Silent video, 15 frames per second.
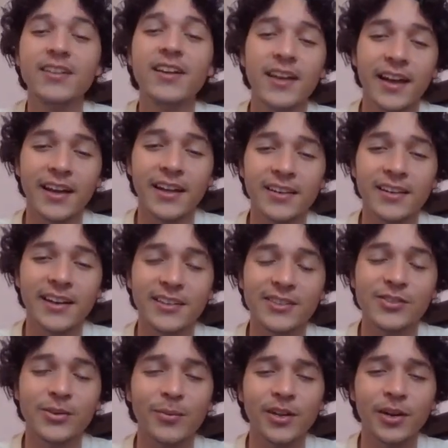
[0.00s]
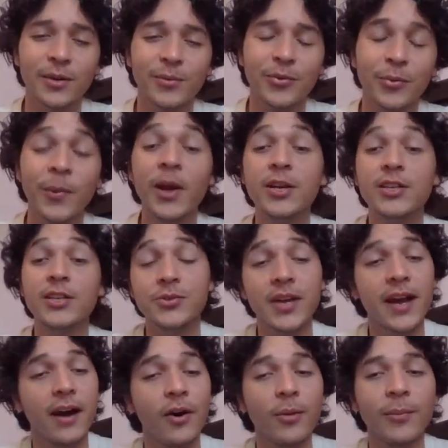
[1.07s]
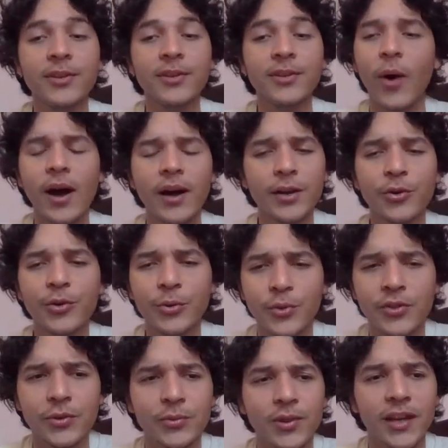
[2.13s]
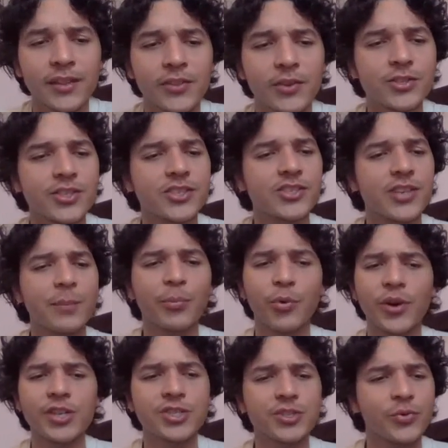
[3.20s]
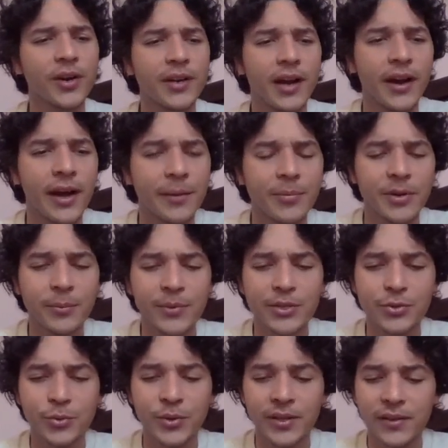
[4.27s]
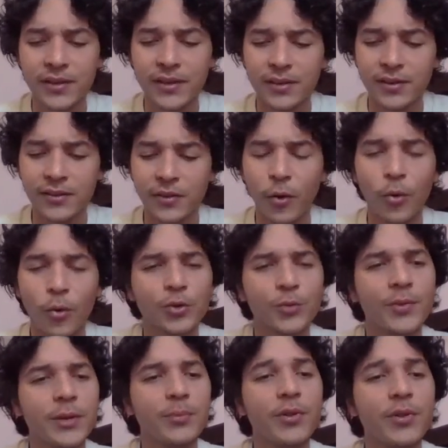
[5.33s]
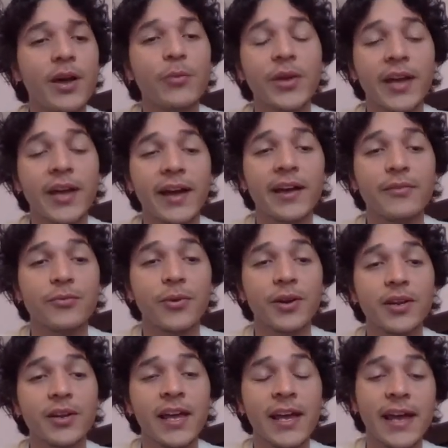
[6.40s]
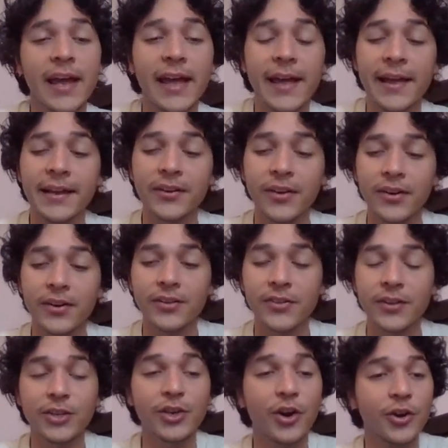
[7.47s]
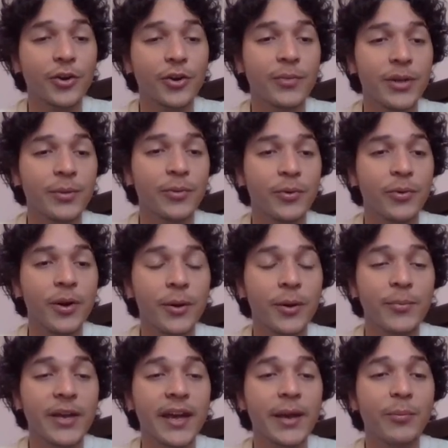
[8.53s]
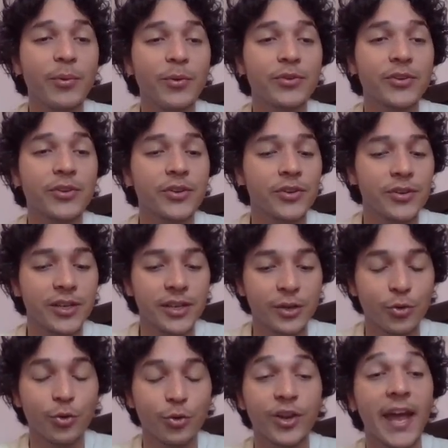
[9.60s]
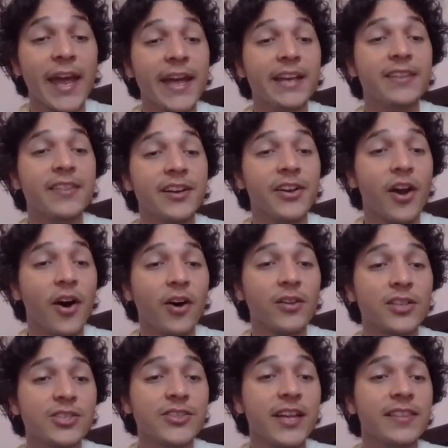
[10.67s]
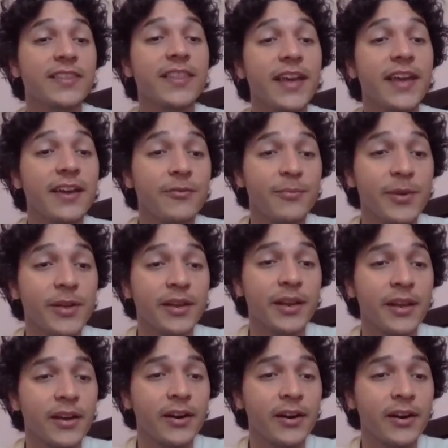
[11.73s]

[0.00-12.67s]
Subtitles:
had somebody come in the room. So yeah, no, I agree with you. Like, there's a separation right now happening between the older people that we have, right, and the younger people being able to gain the knowledge that they have been